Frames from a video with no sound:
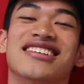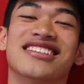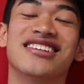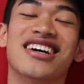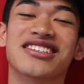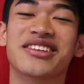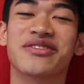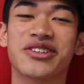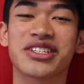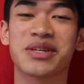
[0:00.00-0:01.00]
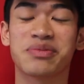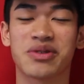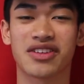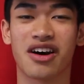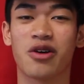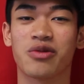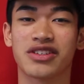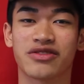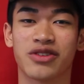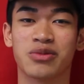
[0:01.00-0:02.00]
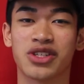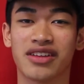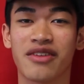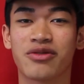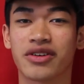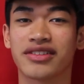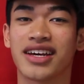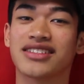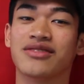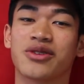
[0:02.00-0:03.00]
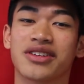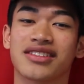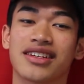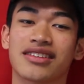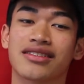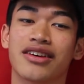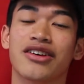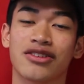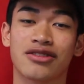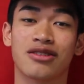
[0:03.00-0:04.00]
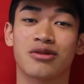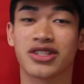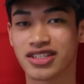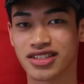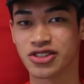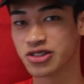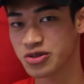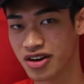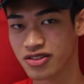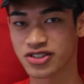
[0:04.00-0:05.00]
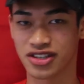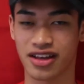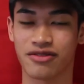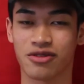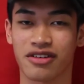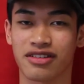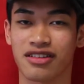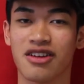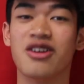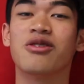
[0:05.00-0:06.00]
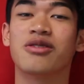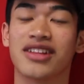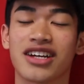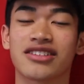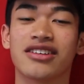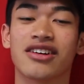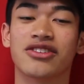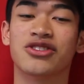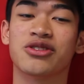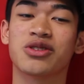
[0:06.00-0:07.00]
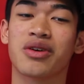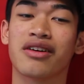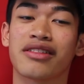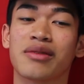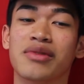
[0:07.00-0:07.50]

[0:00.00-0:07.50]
So actually the first clip you saw was from July 4th, 1946. So which is it, June 12th or July 4th? Well actually on June 12th,